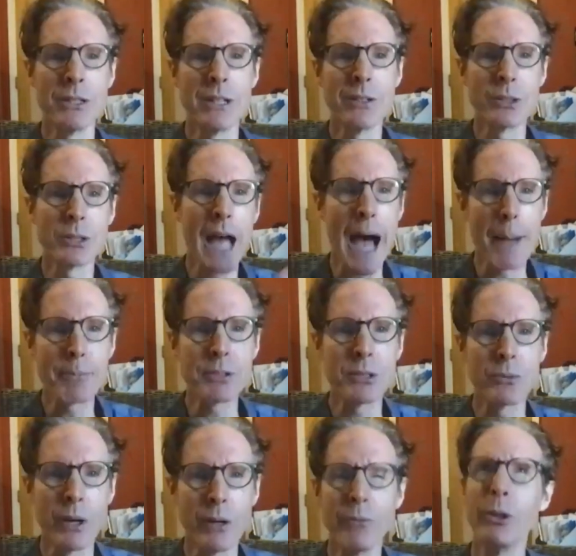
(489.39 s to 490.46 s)
and there's cops in
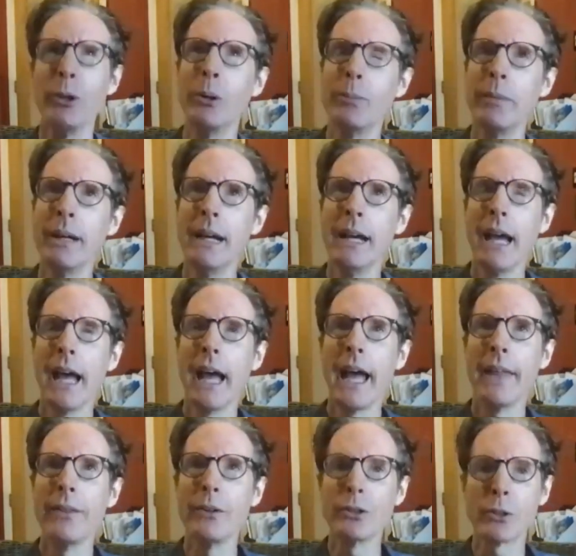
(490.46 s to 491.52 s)
one room,
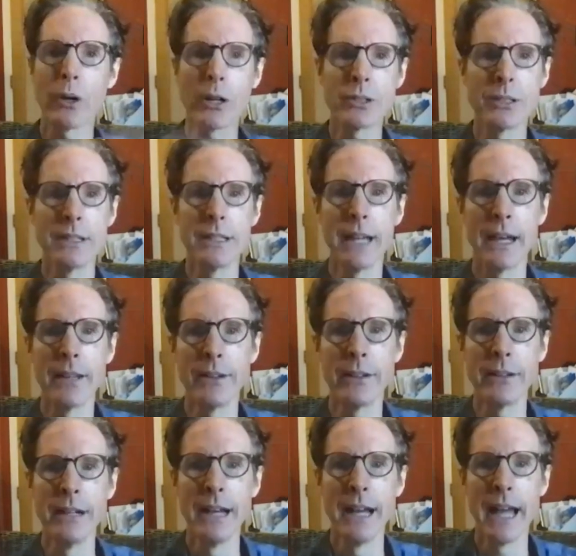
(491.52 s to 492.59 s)
and there's crooks in the other.